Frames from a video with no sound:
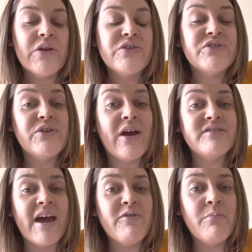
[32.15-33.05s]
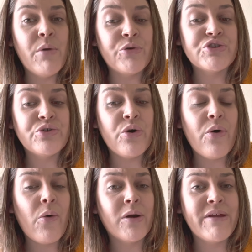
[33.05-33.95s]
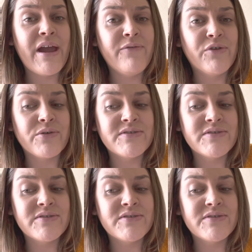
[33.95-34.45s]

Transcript: So you have to have emotional or behavioral